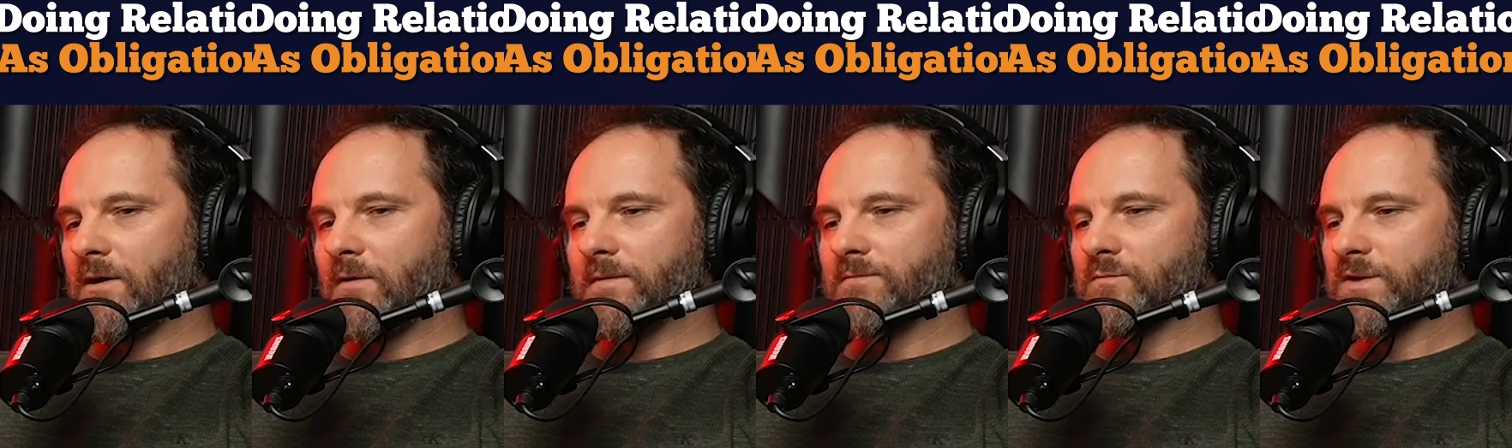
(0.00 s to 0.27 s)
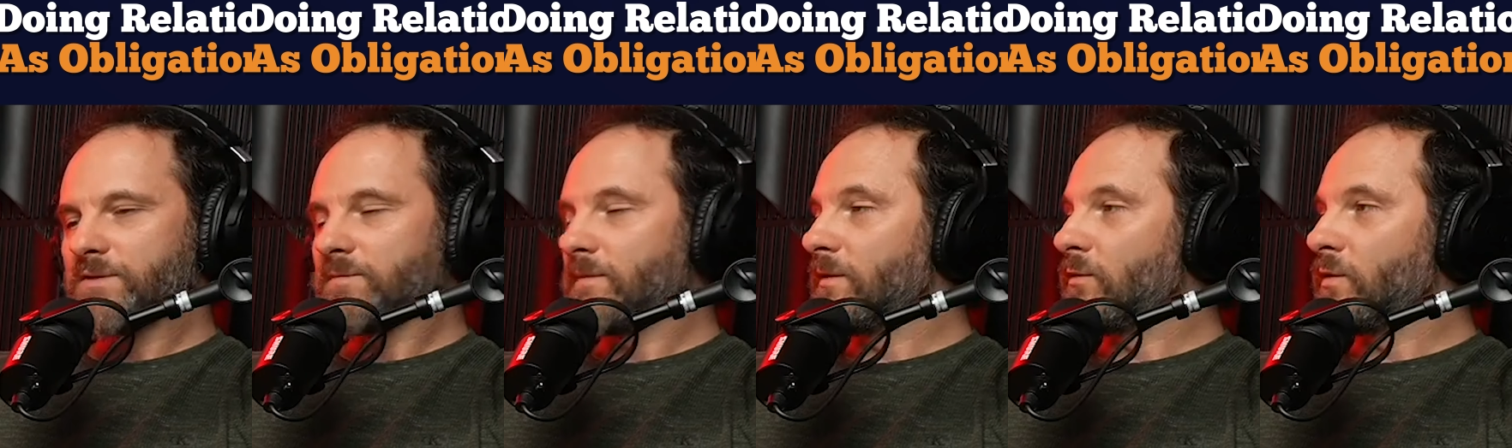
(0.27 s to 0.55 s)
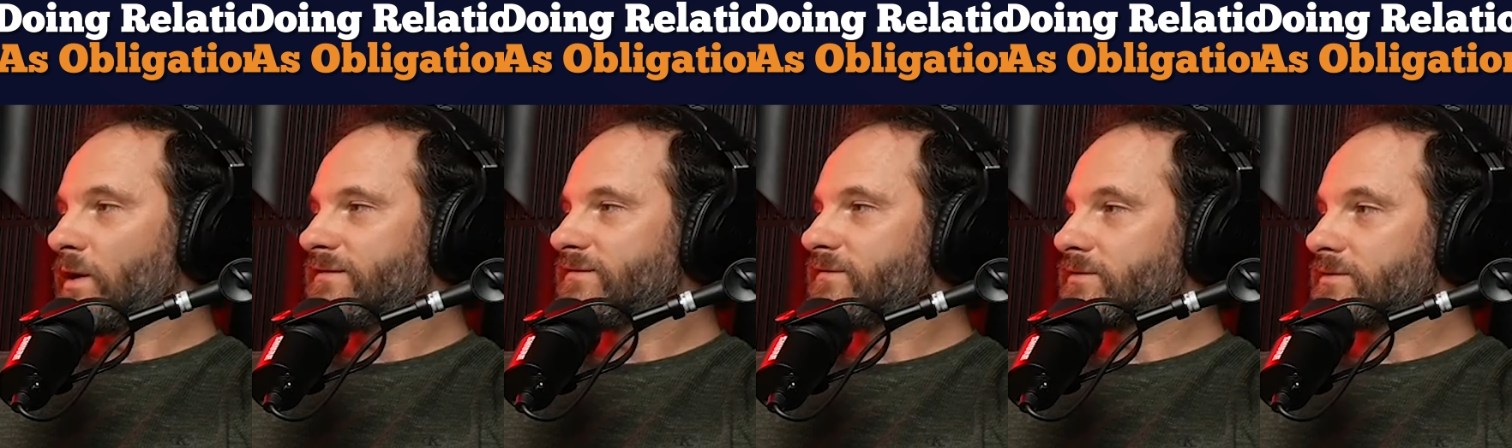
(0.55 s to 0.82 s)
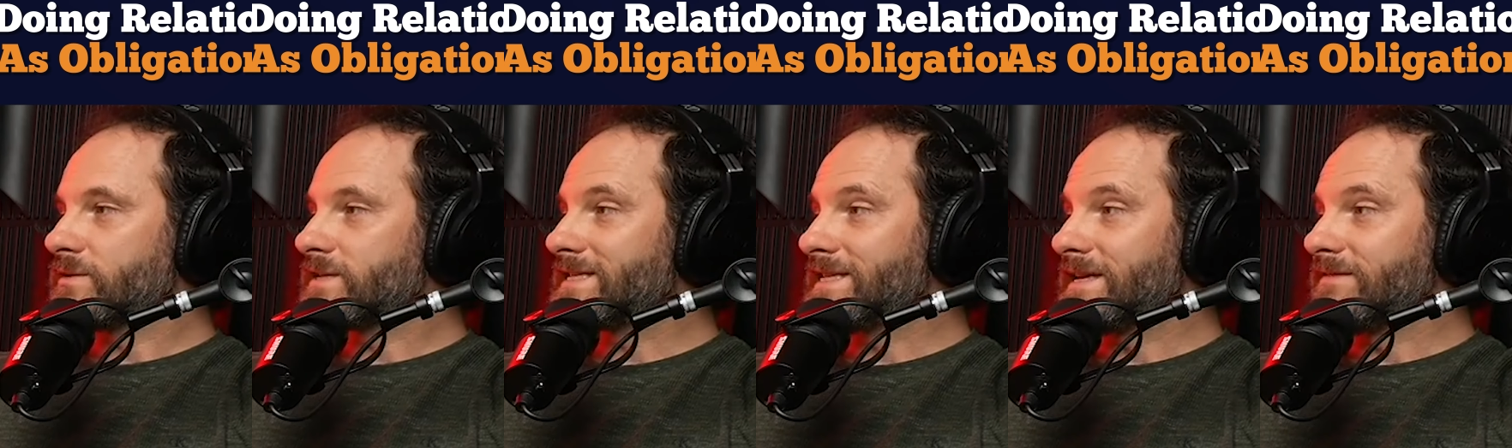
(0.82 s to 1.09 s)
I'm with my wife for
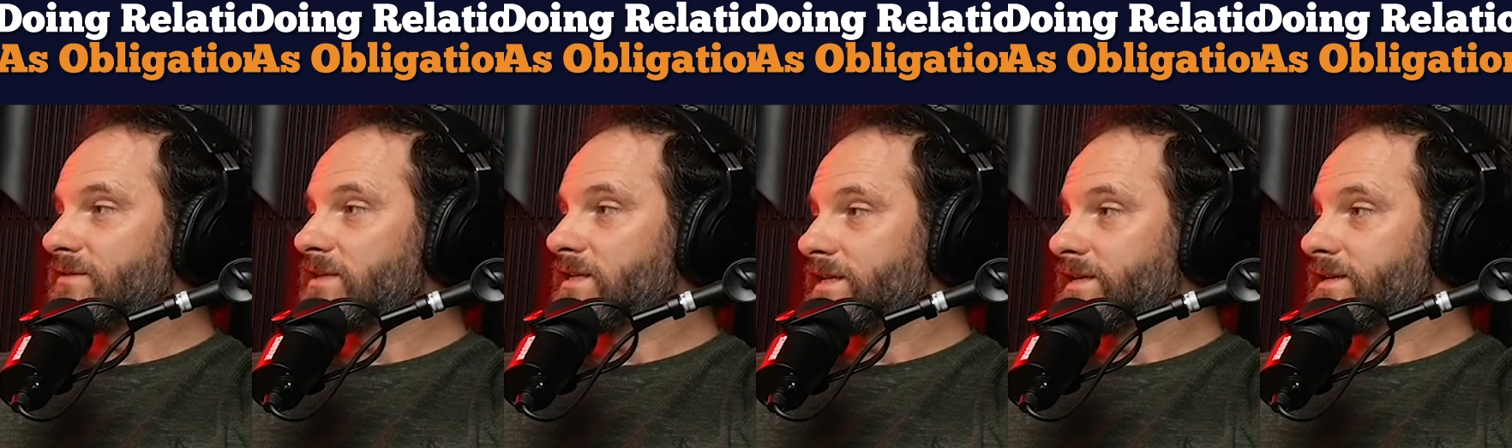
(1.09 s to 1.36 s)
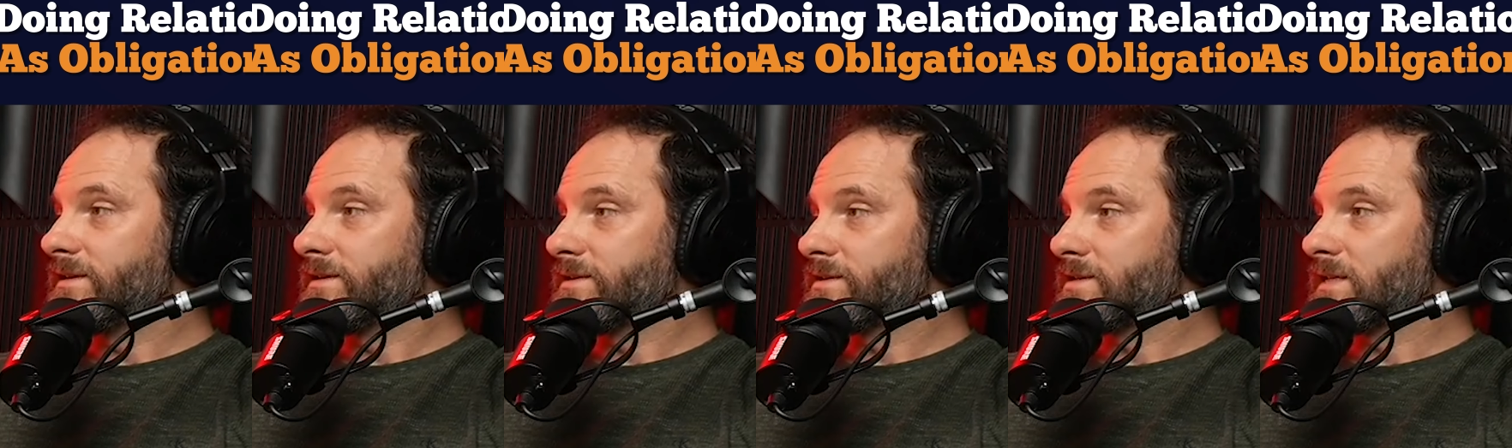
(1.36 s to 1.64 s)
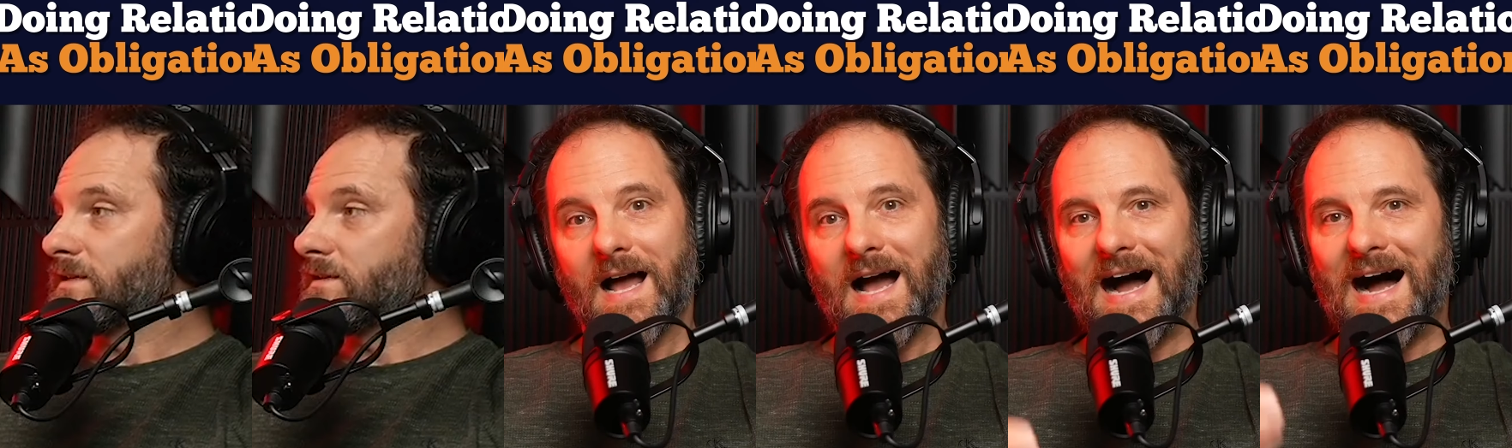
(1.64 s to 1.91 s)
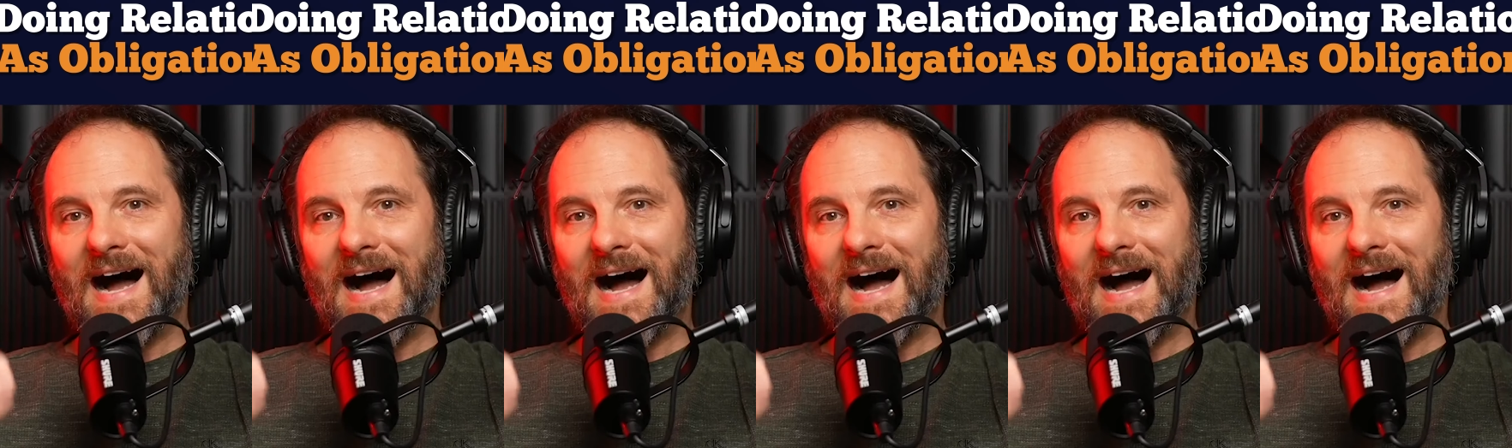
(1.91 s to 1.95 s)
seven years and